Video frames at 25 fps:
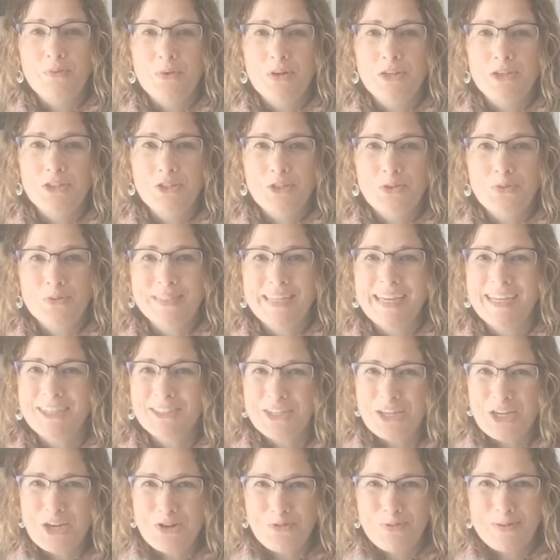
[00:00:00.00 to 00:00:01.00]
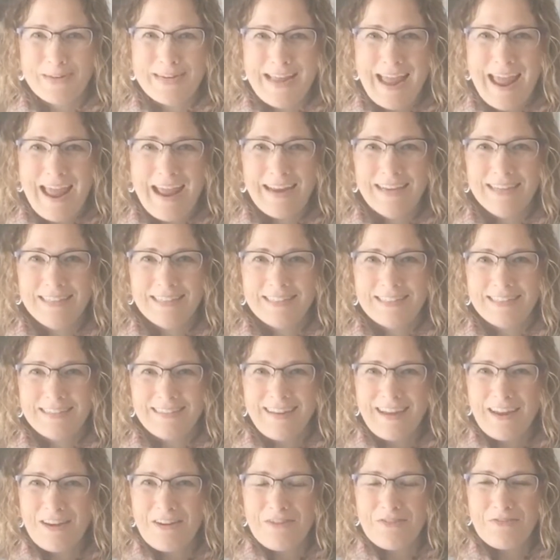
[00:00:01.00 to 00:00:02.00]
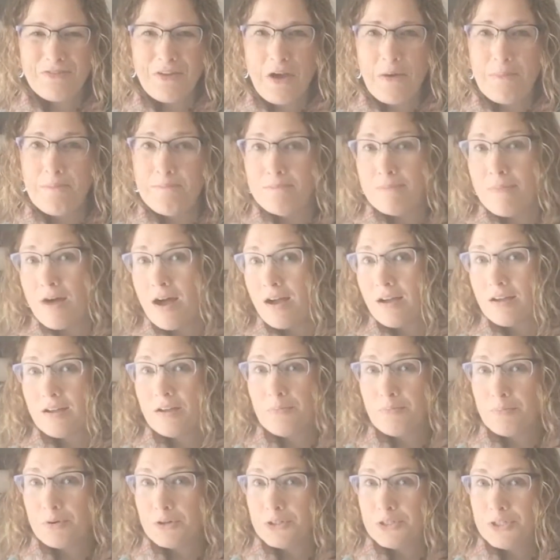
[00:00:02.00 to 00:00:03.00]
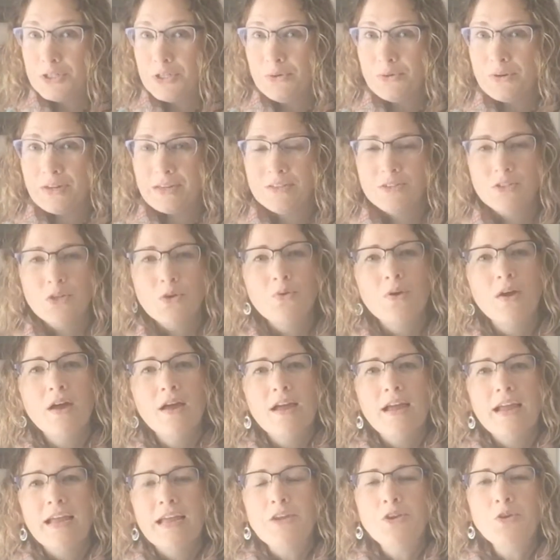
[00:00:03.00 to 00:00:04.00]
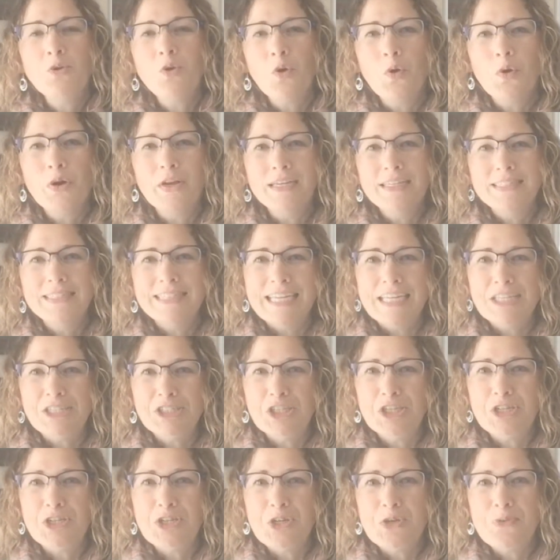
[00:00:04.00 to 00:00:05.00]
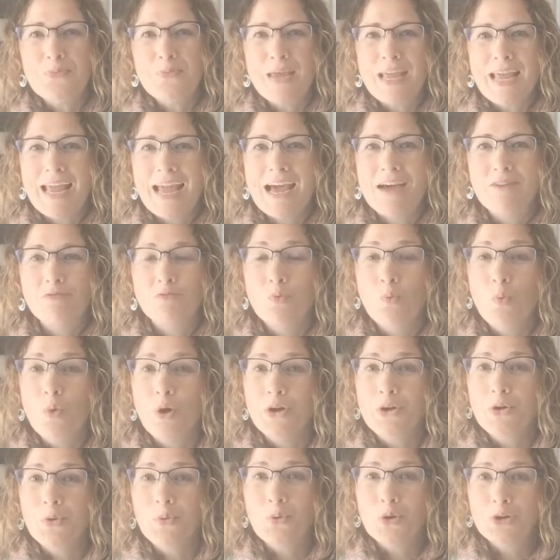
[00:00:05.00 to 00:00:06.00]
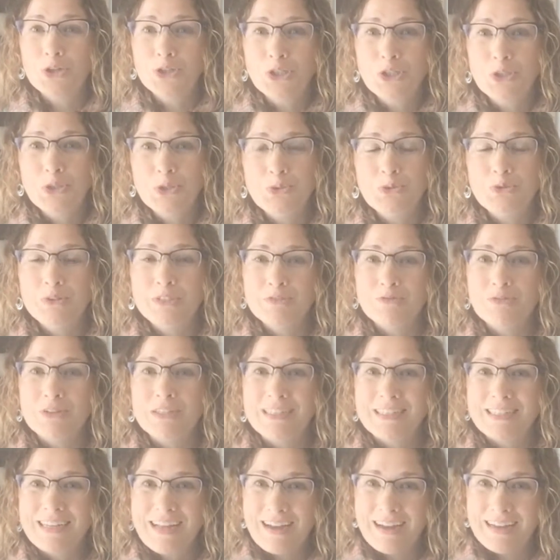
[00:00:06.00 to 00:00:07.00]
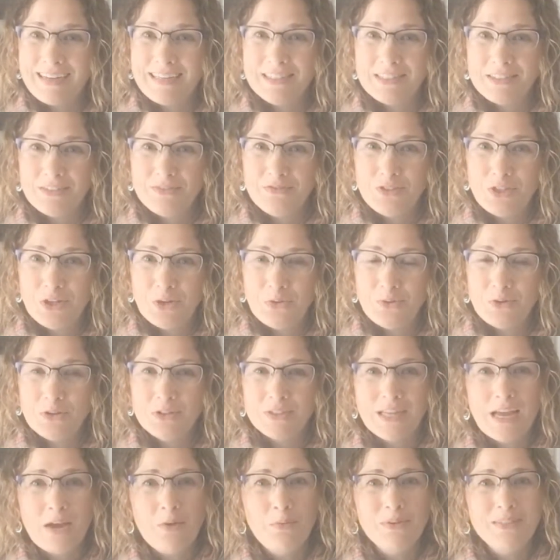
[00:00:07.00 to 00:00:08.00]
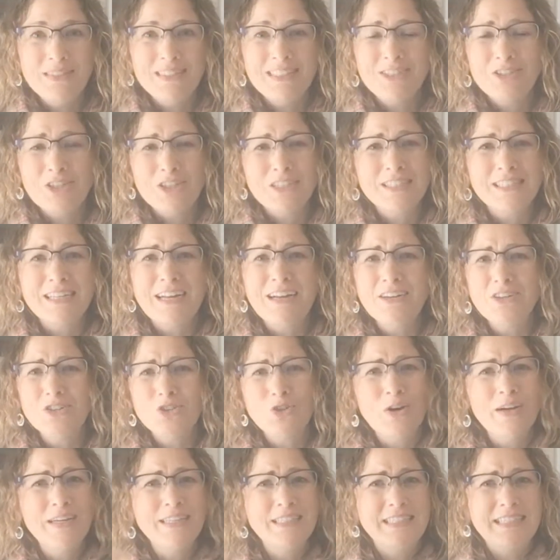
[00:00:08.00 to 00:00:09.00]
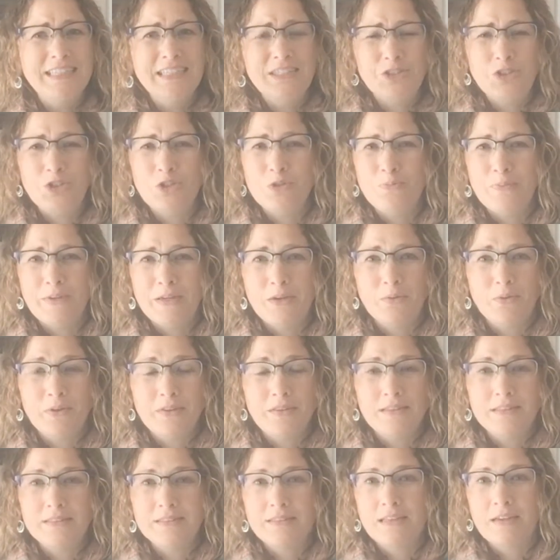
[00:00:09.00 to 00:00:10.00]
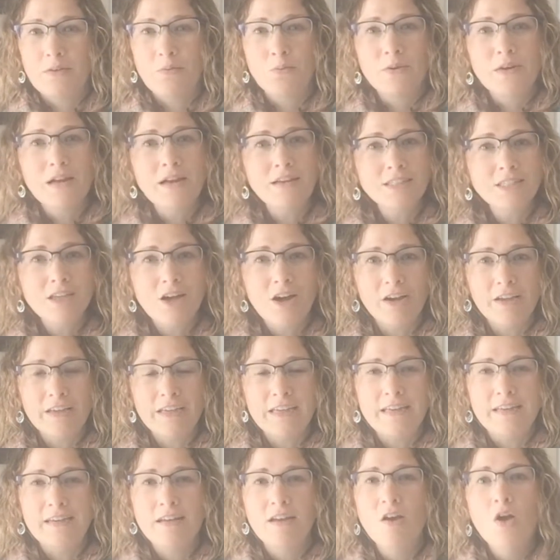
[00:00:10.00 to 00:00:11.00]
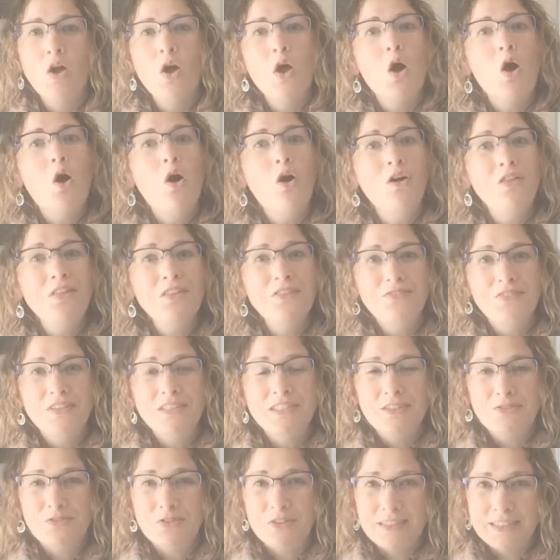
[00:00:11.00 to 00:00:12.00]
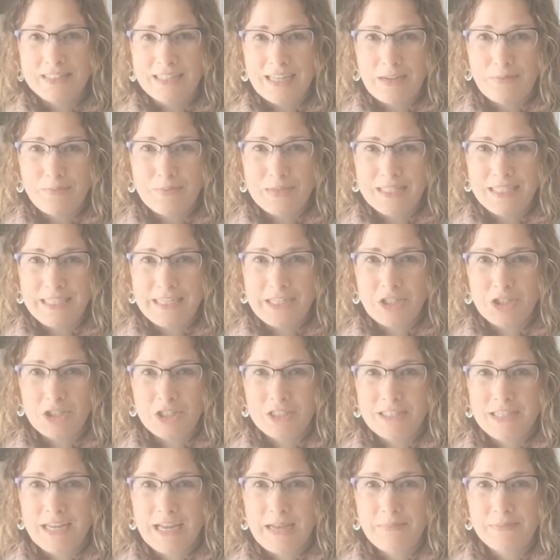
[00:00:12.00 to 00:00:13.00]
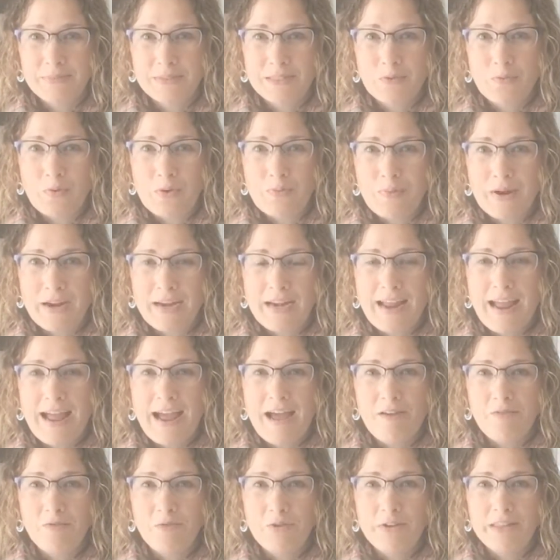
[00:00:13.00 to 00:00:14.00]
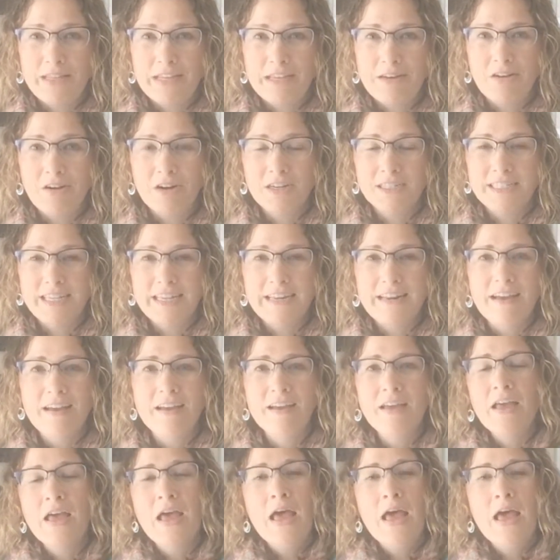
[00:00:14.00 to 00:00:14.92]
want to do is actually create kind of a mock persona. So in your organization, you may have one or two different kinds of donors. I would suggest not trying to get too big with this. Like, we're not talking all of the different segmentation types that we might have within our data,